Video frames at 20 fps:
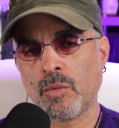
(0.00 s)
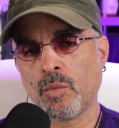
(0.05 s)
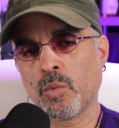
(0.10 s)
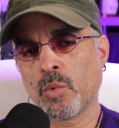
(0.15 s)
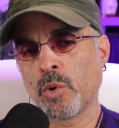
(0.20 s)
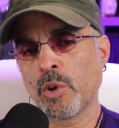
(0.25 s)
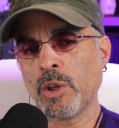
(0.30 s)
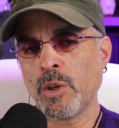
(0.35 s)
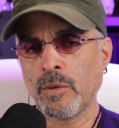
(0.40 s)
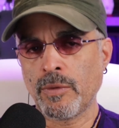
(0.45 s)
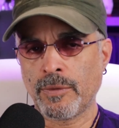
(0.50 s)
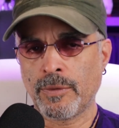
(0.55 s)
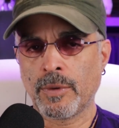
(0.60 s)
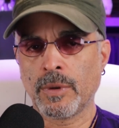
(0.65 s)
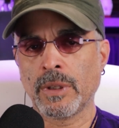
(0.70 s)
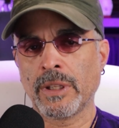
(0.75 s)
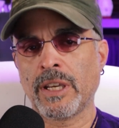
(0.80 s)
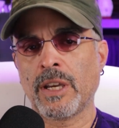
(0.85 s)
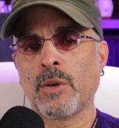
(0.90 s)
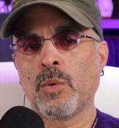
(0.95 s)
were you
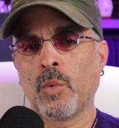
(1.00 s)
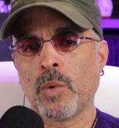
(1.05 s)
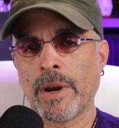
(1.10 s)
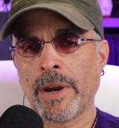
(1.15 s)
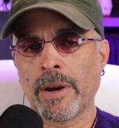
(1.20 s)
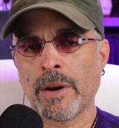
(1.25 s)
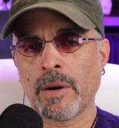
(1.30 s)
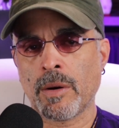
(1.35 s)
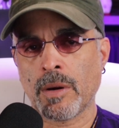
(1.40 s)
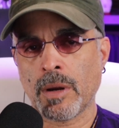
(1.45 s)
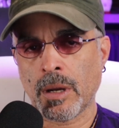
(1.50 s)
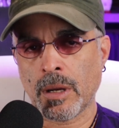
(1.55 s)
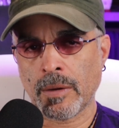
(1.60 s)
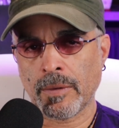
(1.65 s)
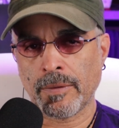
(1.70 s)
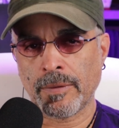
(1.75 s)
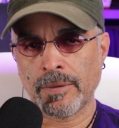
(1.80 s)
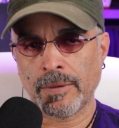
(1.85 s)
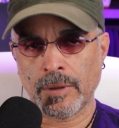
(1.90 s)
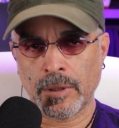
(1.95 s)
fully aware
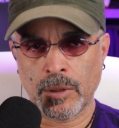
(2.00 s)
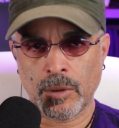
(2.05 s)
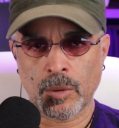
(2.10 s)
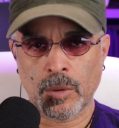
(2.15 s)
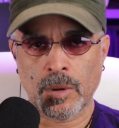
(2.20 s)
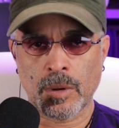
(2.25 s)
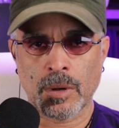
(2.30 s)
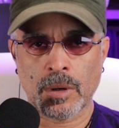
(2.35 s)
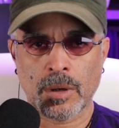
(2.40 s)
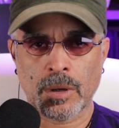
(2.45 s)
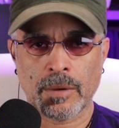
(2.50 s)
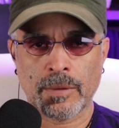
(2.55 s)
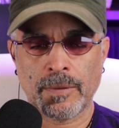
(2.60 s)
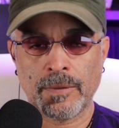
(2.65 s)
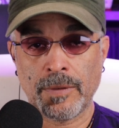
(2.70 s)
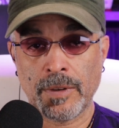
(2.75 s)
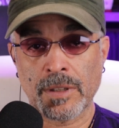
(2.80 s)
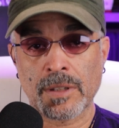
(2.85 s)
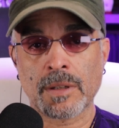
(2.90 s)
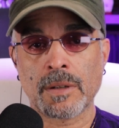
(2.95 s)
of your
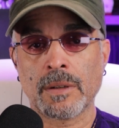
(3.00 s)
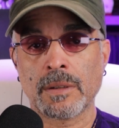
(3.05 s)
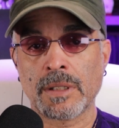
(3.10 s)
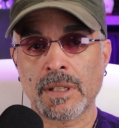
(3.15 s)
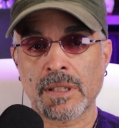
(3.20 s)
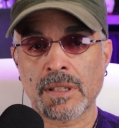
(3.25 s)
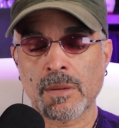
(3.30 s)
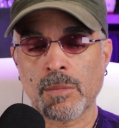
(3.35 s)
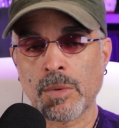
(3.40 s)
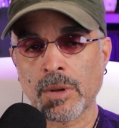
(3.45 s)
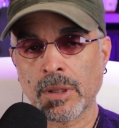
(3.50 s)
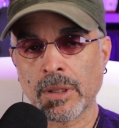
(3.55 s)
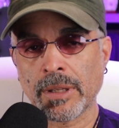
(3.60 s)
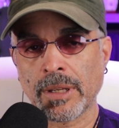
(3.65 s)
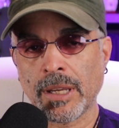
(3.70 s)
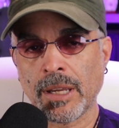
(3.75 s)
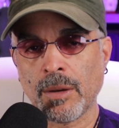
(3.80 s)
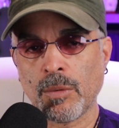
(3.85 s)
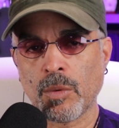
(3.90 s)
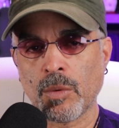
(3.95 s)
physical disability